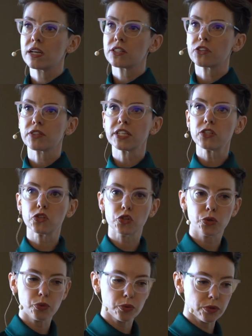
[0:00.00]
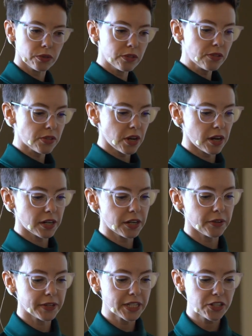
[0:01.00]
So these tools are
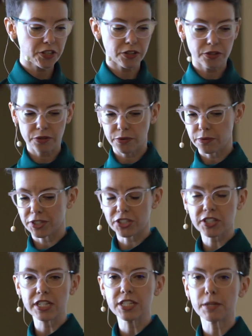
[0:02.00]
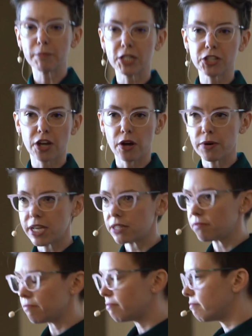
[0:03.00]
we're just going to dip our toe
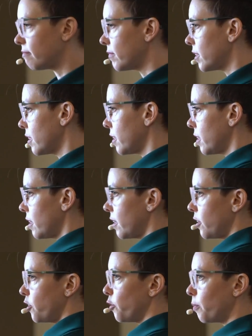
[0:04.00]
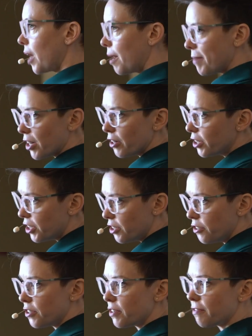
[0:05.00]
in. I'm encouraging
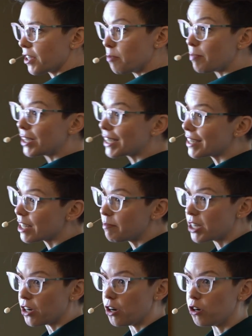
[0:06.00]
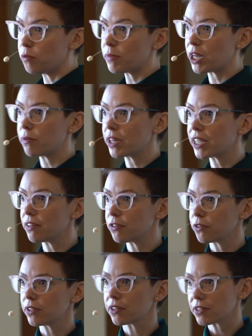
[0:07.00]
you to complete them at home, but I want to give
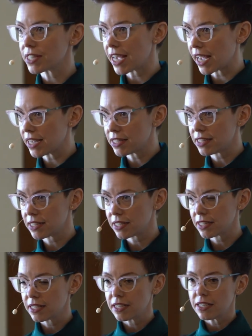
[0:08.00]
you a little taste.